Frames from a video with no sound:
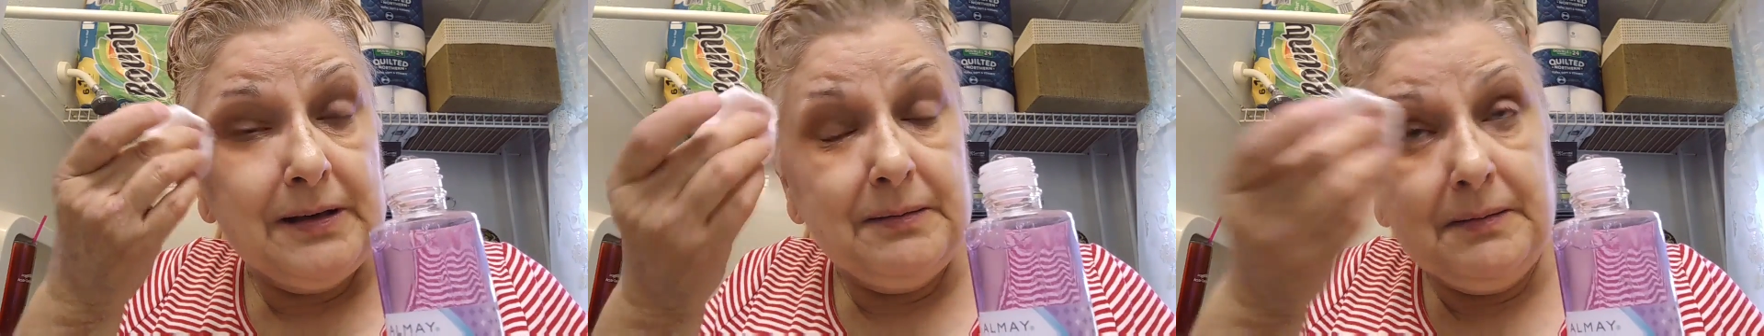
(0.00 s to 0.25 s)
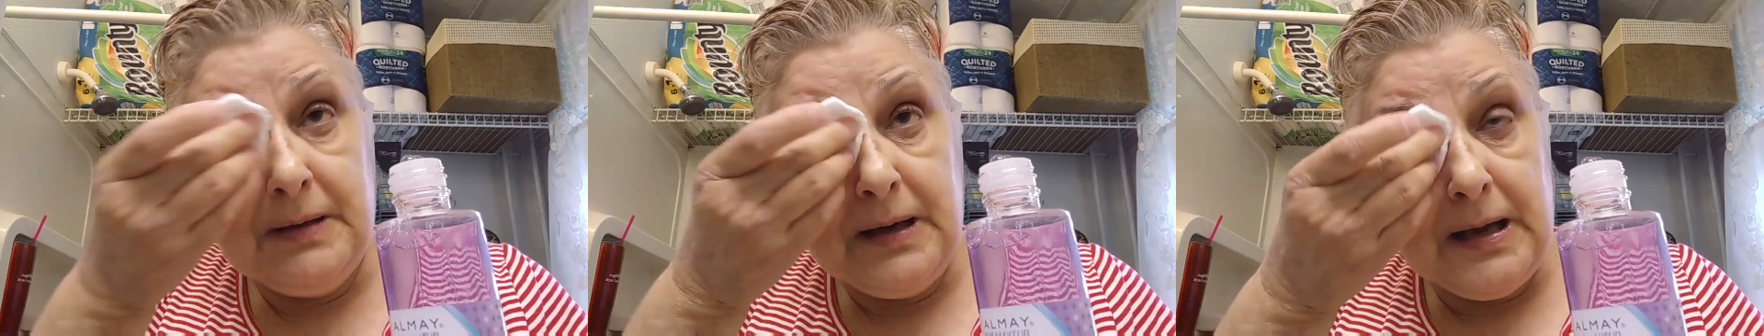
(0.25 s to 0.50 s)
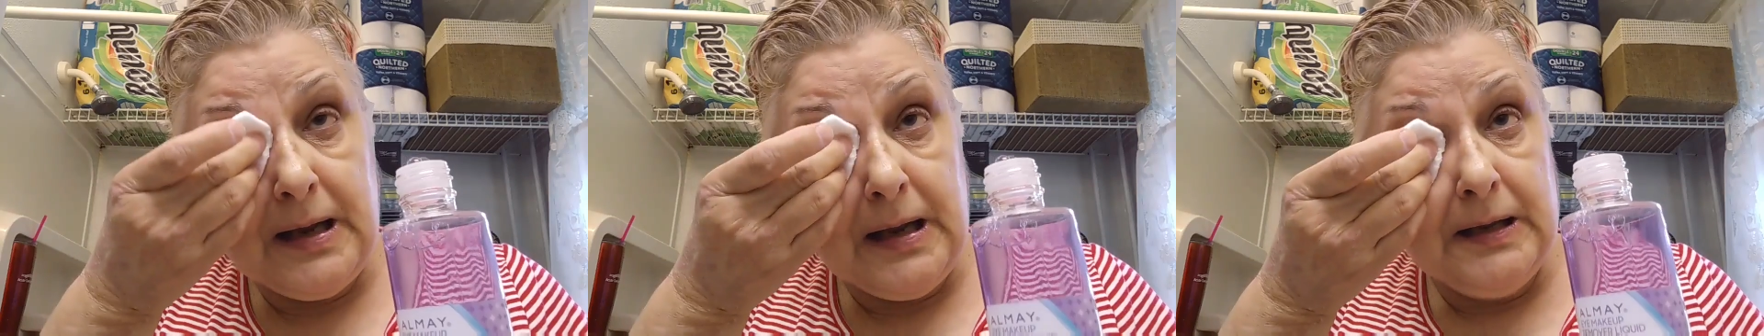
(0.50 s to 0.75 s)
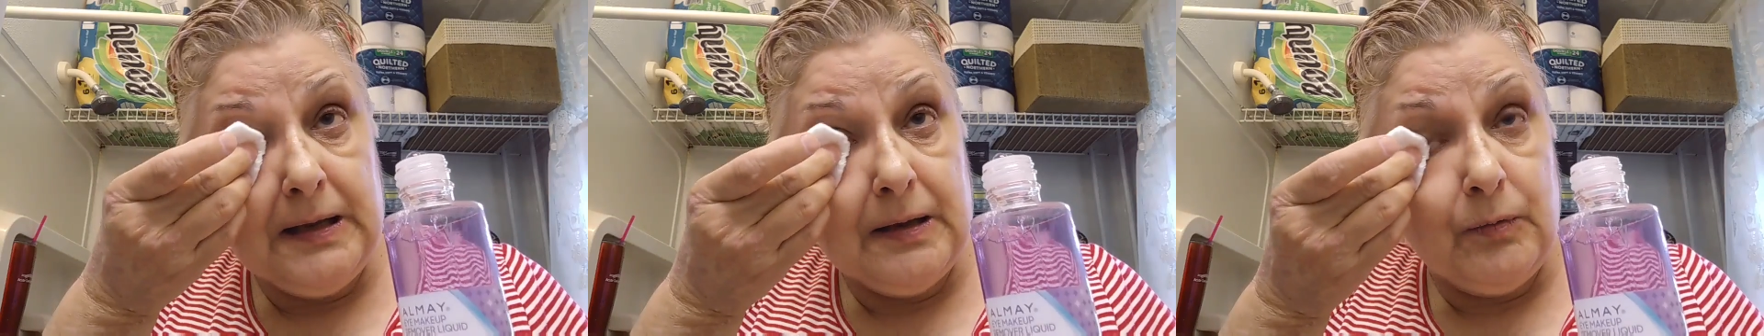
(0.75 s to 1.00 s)
and
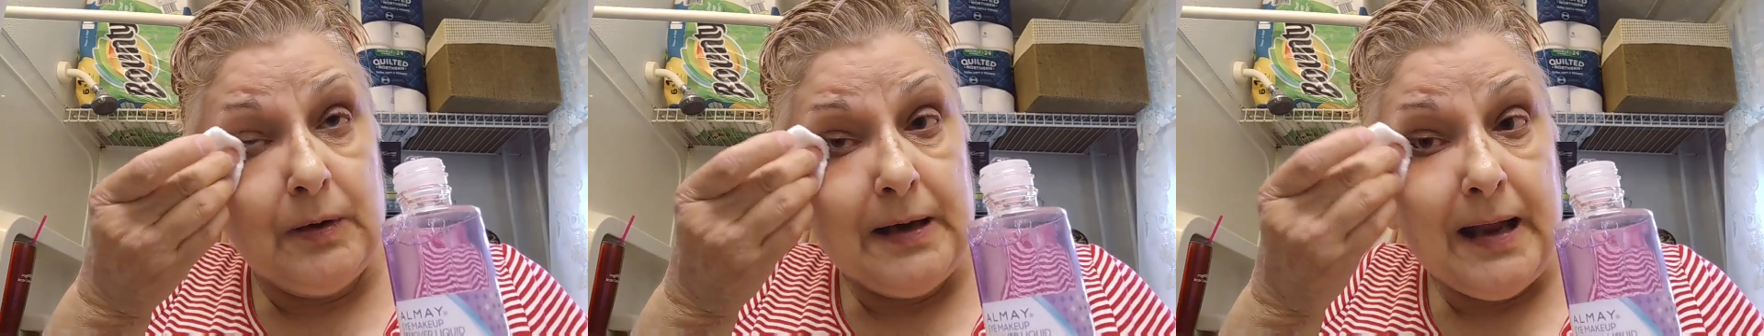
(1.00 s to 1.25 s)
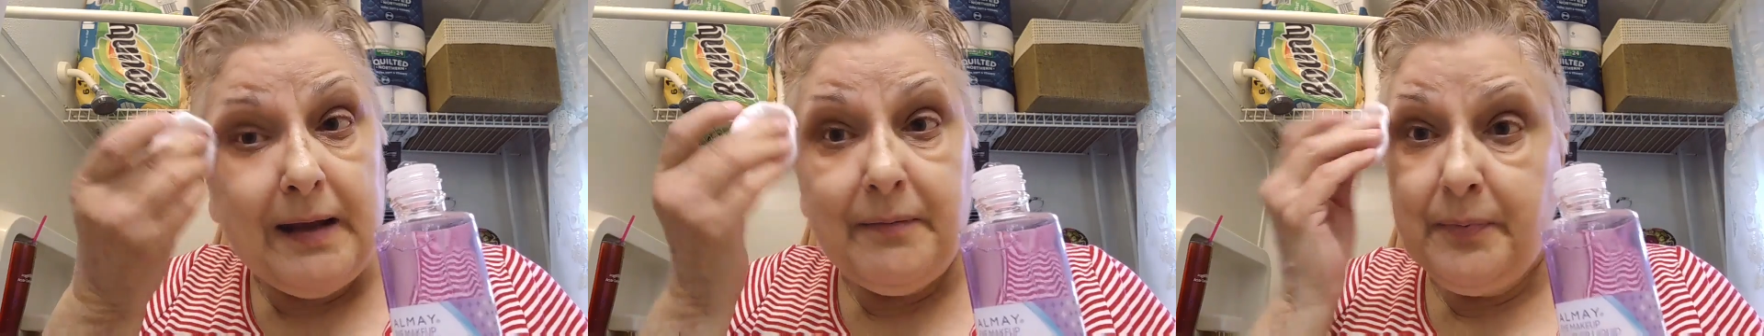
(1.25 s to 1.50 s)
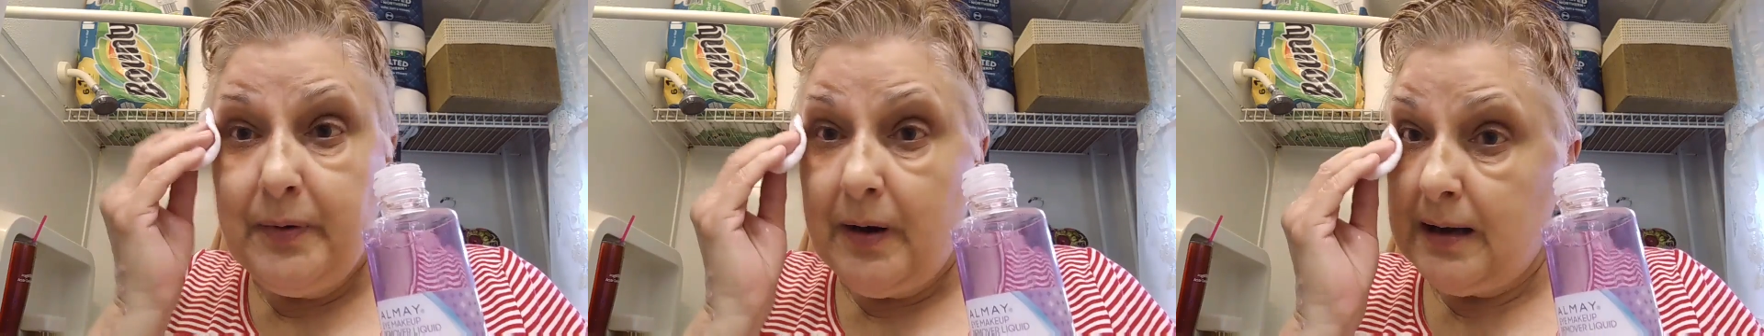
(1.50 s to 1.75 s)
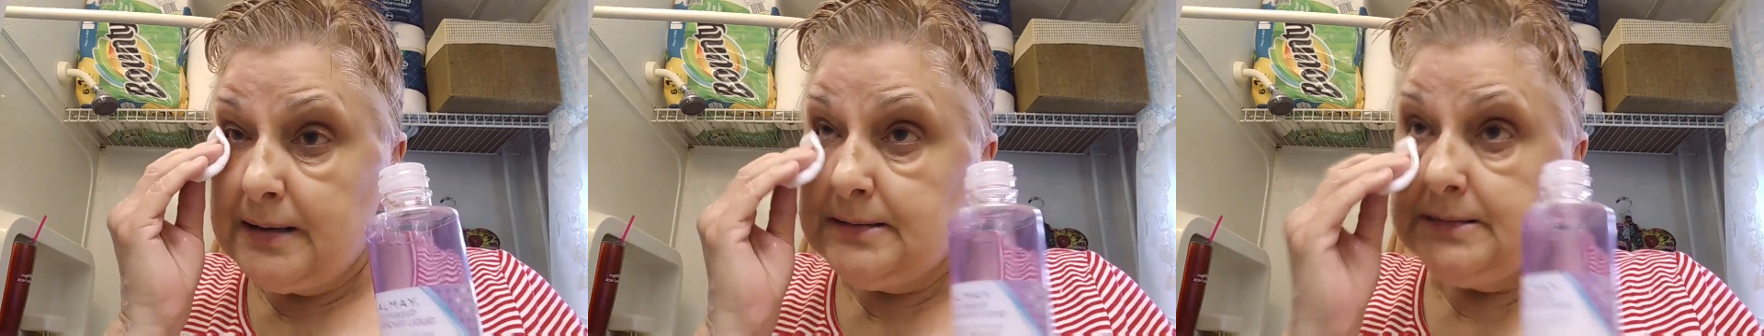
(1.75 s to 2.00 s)
get one half
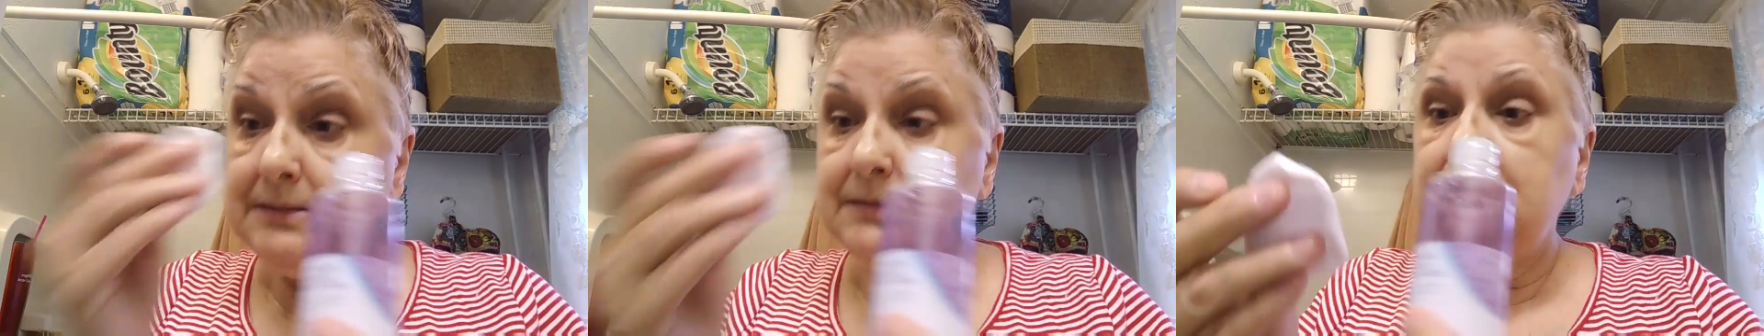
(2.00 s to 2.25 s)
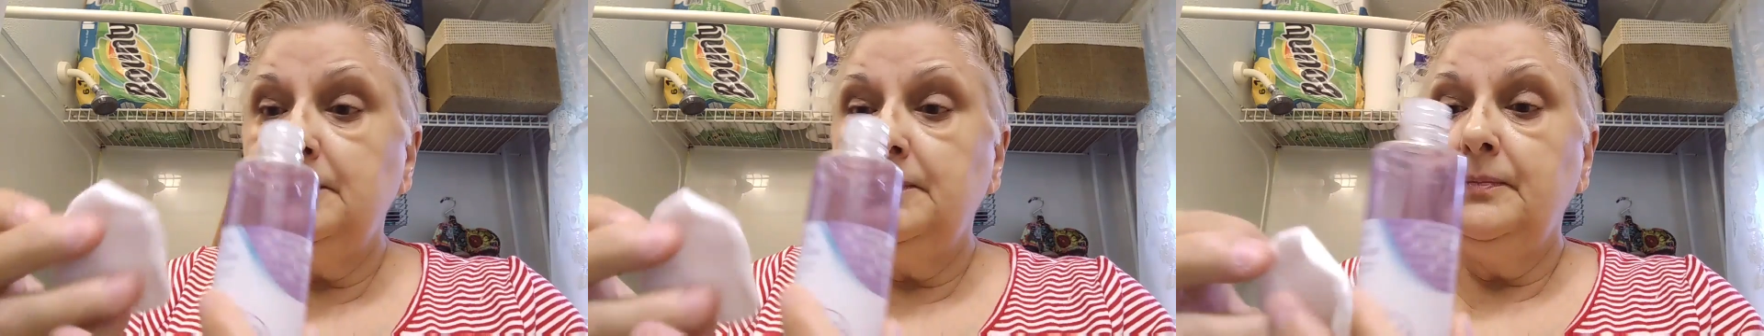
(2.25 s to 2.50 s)
price.